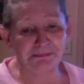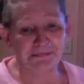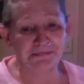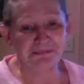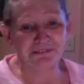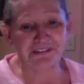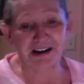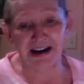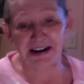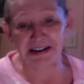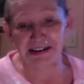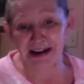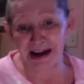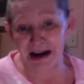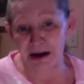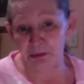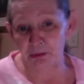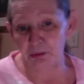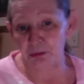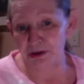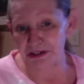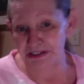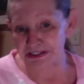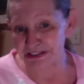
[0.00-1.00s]
find out
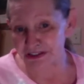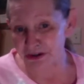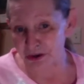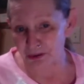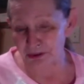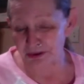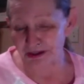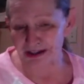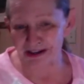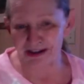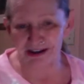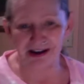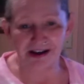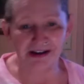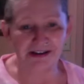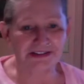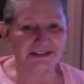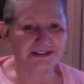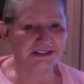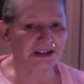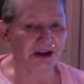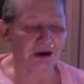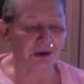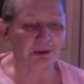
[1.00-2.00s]
what's going on.
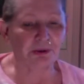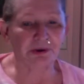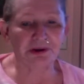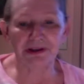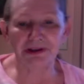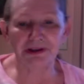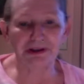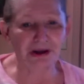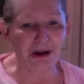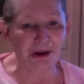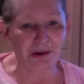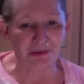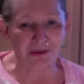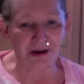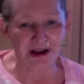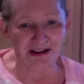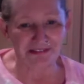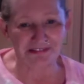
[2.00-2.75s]
So, you know,